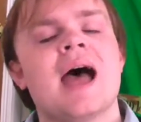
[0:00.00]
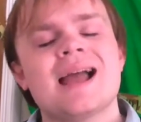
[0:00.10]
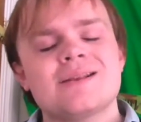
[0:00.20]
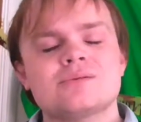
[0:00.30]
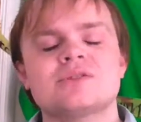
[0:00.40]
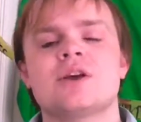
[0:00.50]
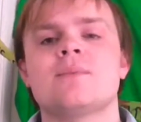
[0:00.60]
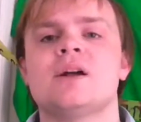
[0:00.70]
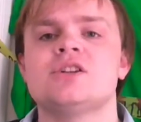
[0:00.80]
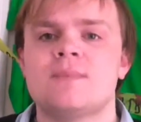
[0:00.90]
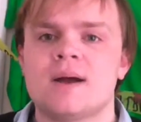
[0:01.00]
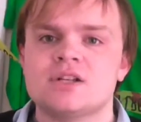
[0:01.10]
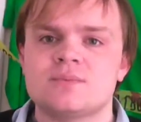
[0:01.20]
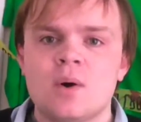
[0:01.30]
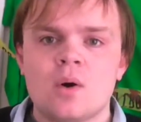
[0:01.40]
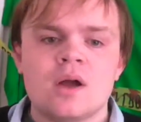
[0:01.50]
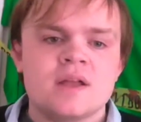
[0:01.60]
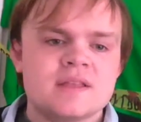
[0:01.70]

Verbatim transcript: and also much, much more.